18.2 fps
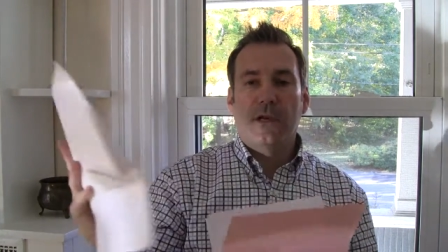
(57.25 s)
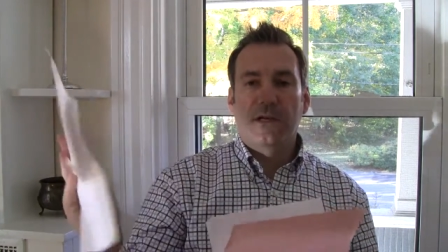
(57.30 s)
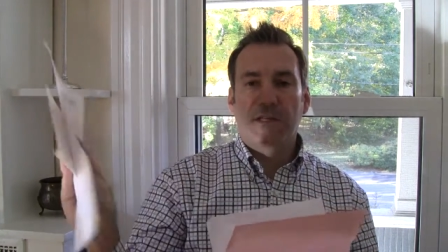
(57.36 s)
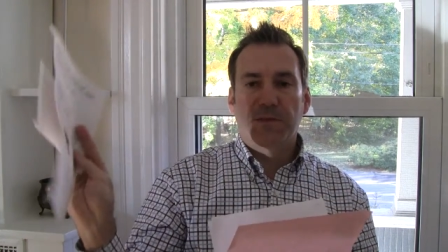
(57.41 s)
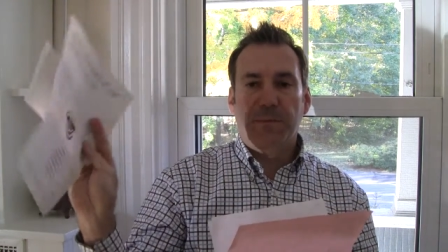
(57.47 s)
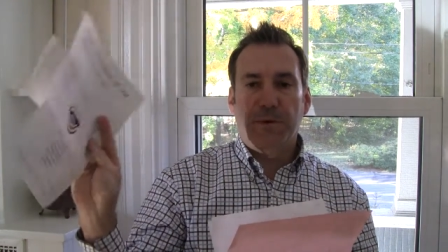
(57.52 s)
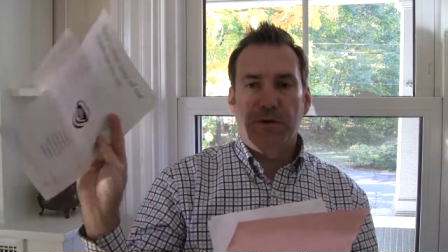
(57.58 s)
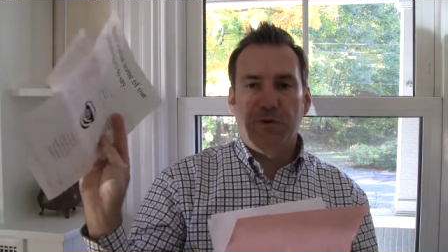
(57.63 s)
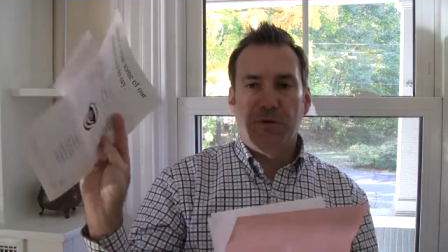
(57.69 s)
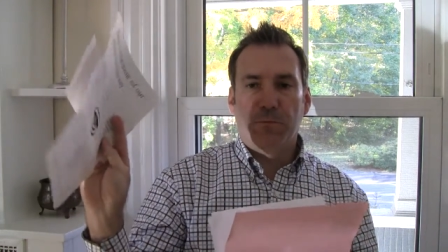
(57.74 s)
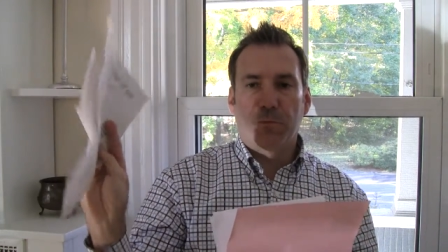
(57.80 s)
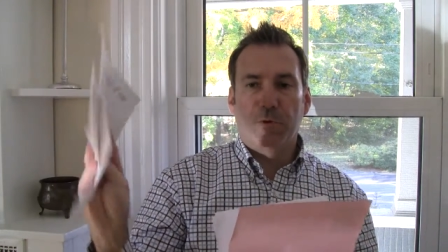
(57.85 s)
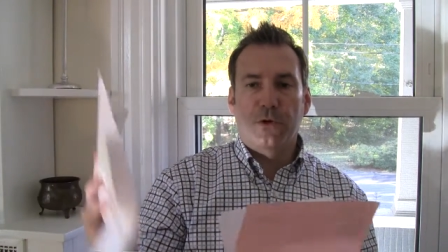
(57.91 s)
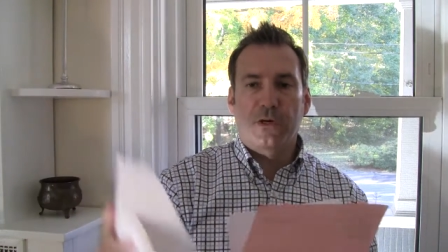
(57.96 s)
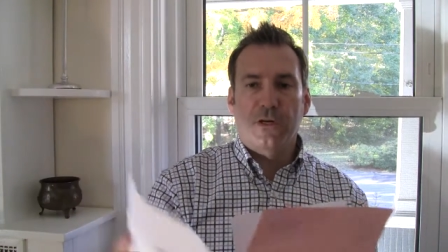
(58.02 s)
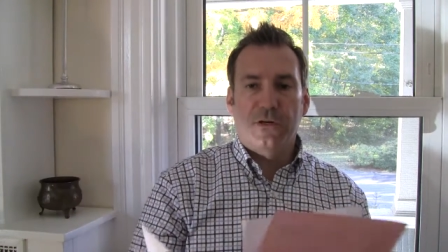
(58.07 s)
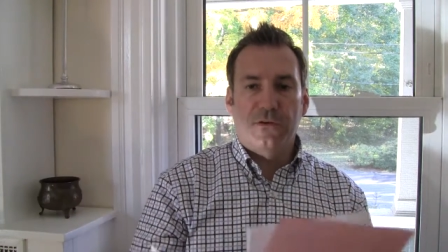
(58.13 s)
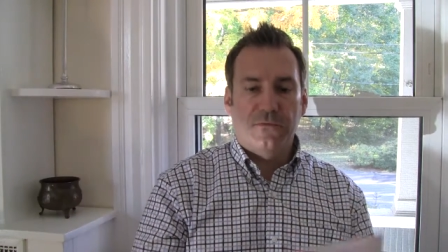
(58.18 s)
special
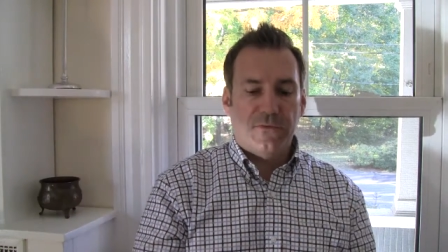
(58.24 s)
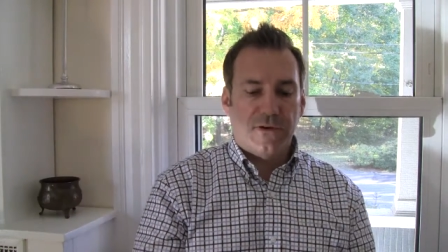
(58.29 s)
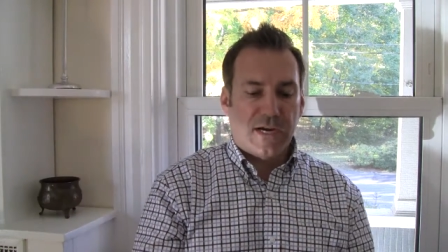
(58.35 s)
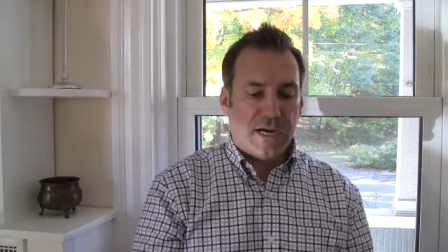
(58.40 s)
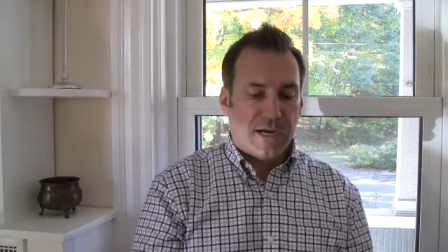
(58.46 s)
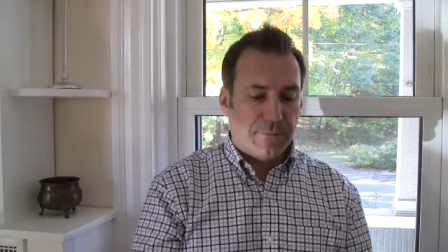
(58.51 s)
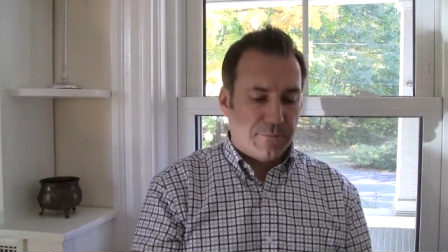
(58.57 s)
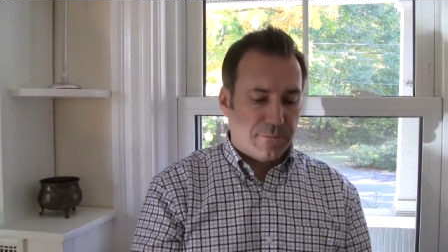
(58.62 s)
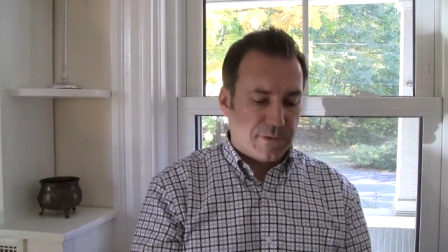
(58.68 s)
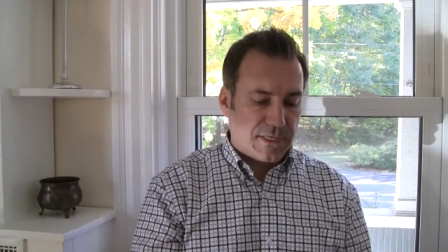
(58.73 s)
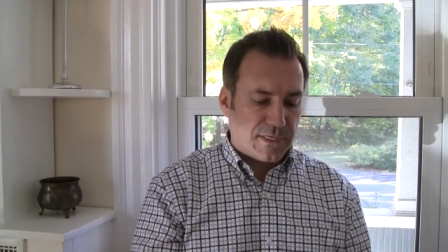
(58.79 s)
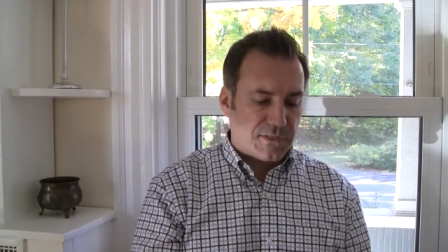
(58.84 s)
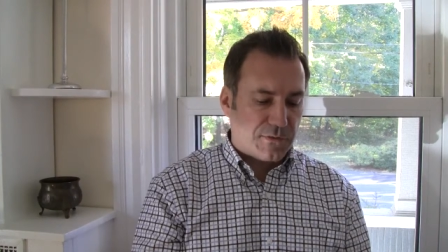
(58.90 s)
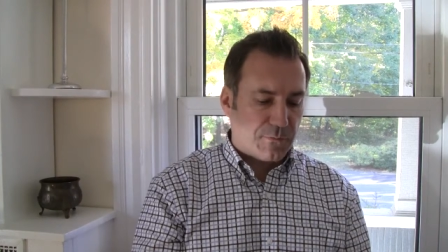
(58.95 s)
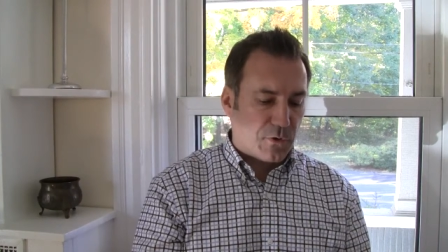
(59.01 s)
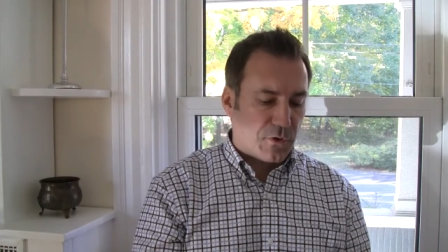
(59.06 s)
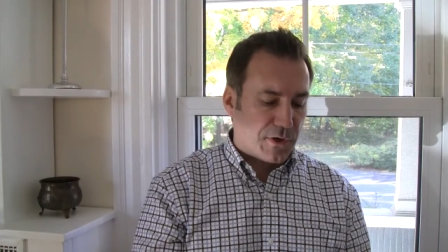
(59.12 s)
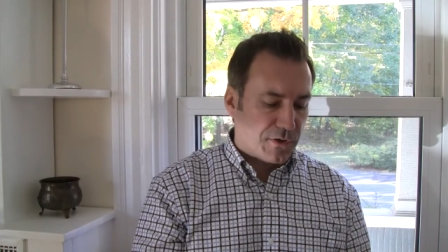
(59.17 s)
book of
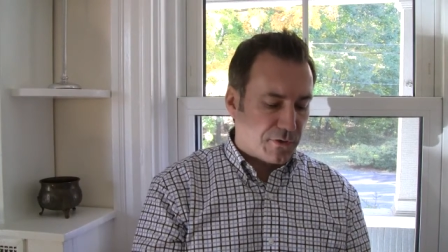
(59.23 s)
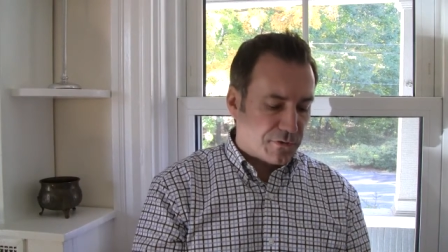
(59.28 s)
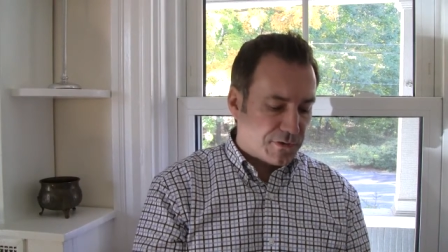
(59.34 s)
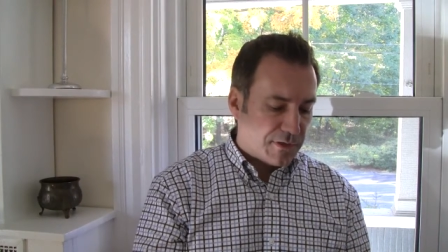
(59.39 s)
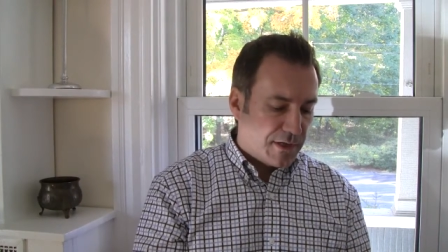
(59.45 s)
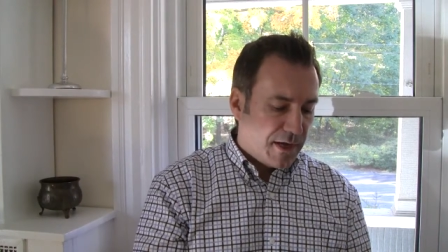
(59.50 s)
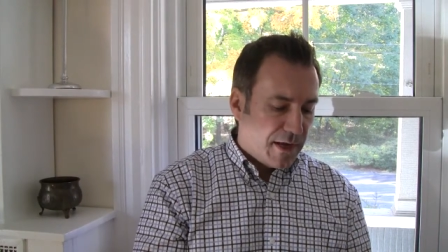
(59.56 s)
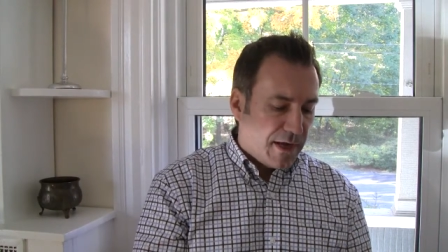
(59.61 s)
testimonials.